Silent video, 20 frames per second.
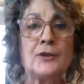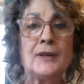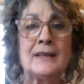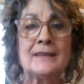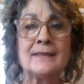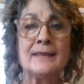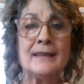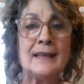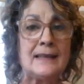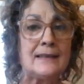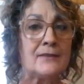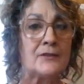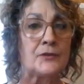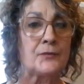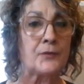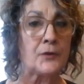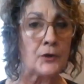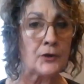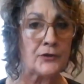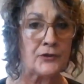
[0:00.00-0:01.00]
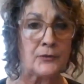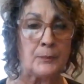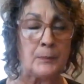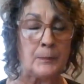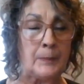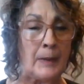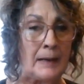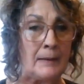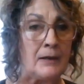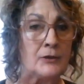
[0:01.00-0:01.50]
translates first
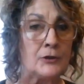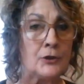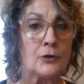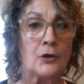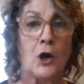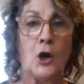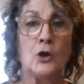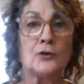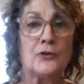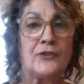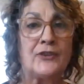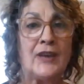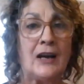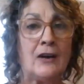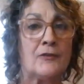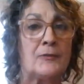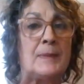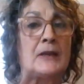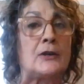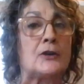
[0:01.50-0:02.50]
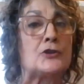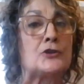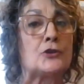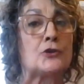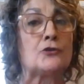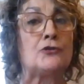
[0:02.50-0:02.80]
by your own self because you're